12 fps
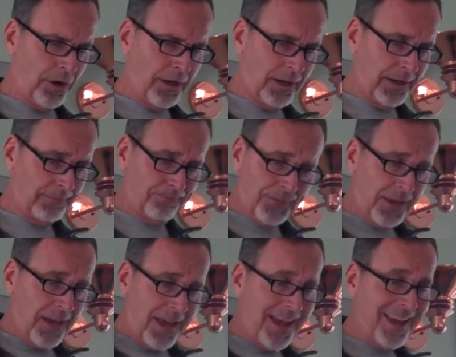working.
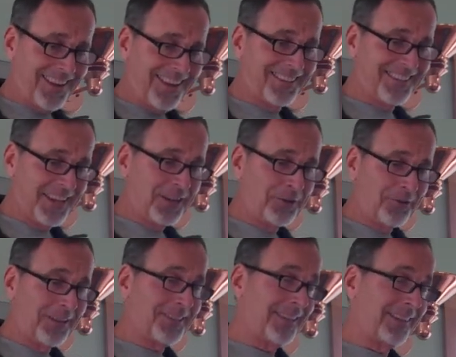And it's
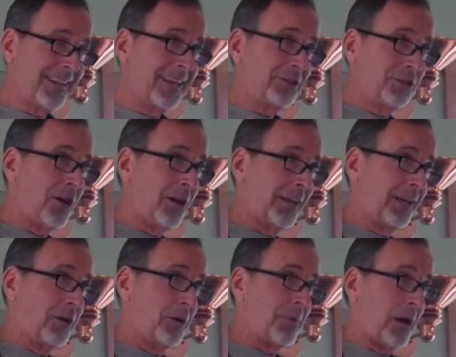interesting that he's talking
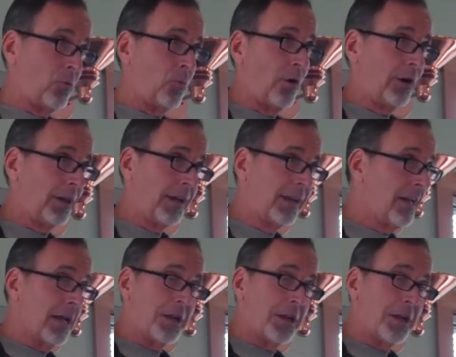here about working